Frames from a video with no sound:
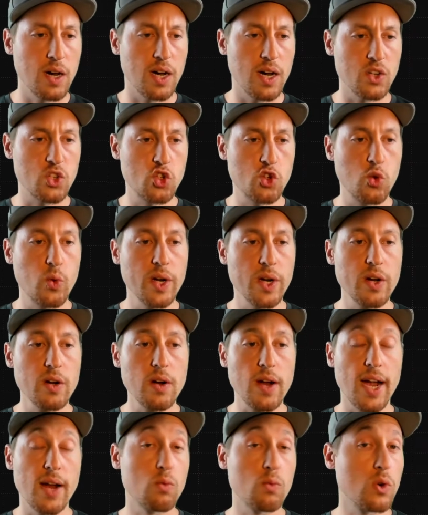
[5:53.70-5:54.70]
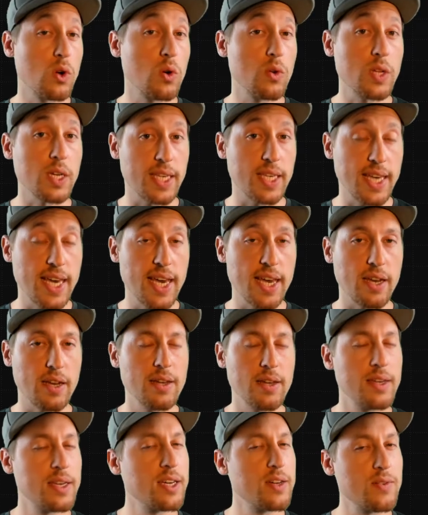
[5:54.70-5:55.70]
Twitter, I rolled again.
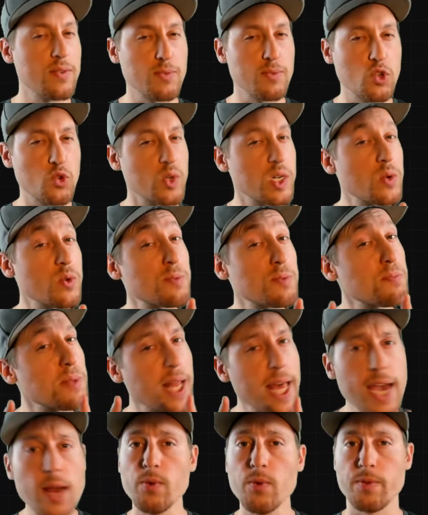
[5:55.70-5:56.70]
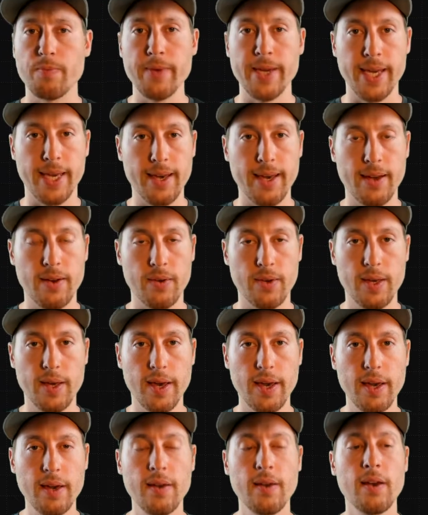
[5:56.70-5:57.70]
Twitter was playing with me again,
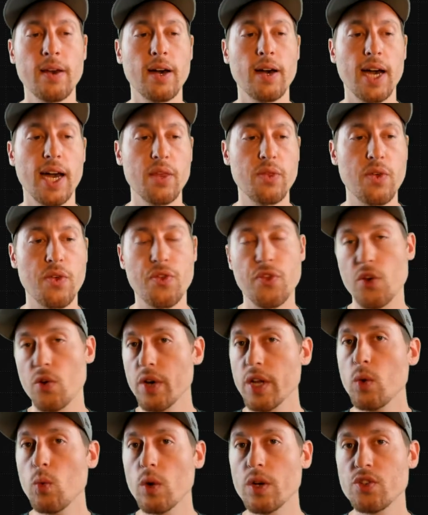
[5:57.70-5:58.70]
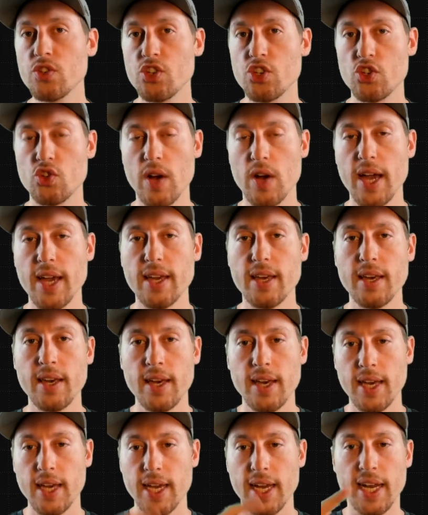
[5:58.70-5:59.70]
okay? I had the 31 strike,
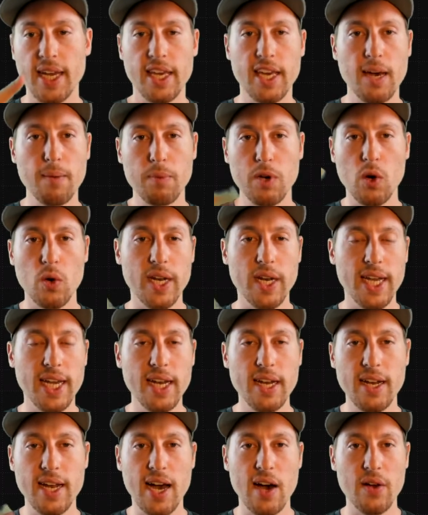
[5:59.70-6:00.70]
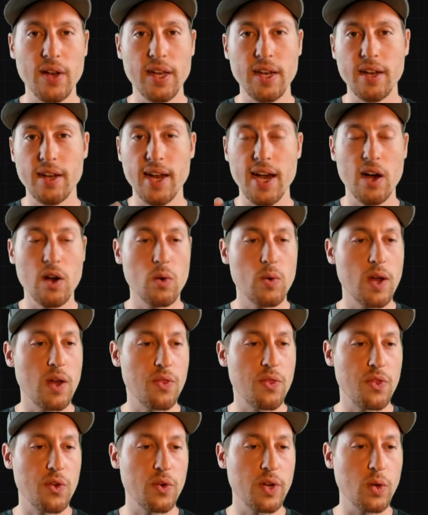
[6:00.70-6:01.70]
and it kept going in and out around
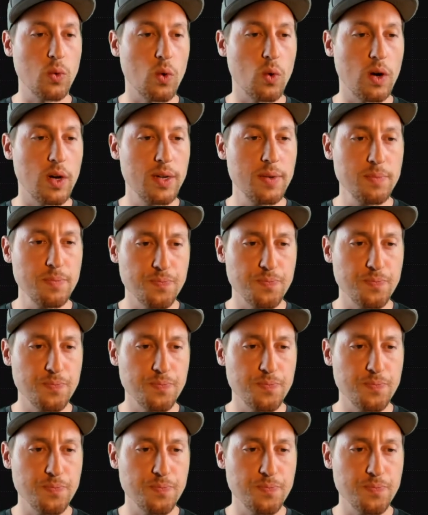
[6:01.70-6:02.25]
31.